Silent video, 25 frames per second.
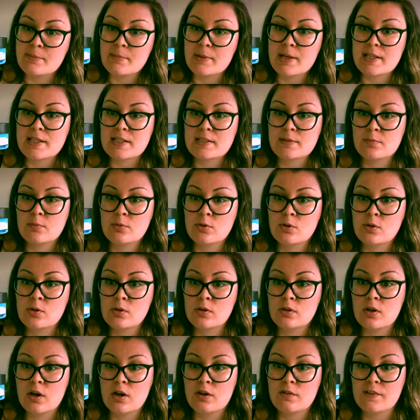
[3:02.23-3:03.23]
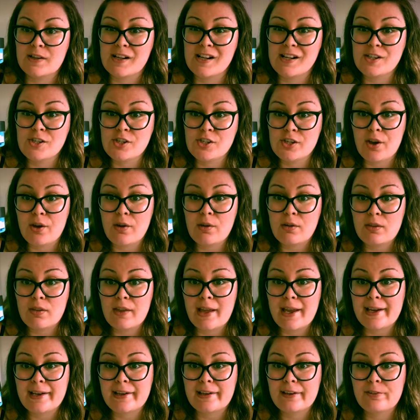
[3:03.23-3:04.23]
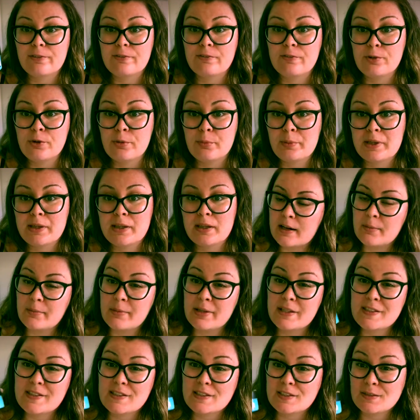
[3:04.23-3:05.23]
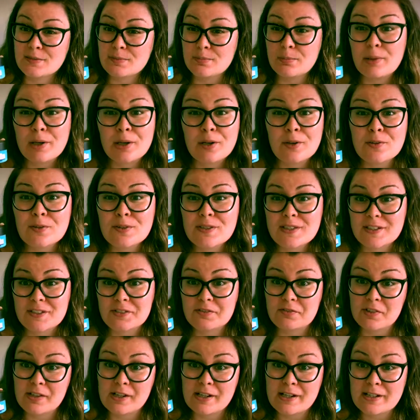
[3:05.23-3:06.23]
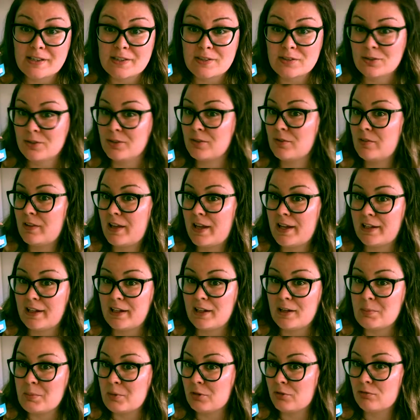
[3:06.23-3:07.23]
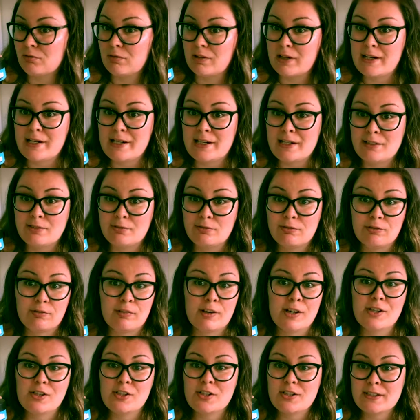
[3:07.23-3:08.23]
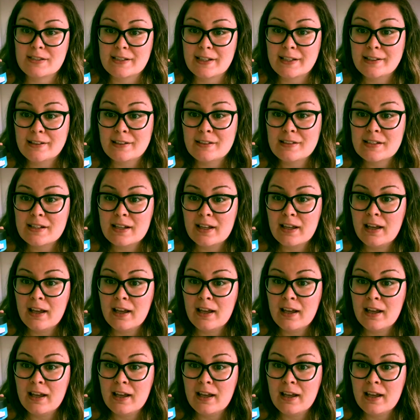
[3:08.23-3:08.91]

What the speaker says: It's more of a gel-like formula. It smells divine, sort of like a marine fresh scent.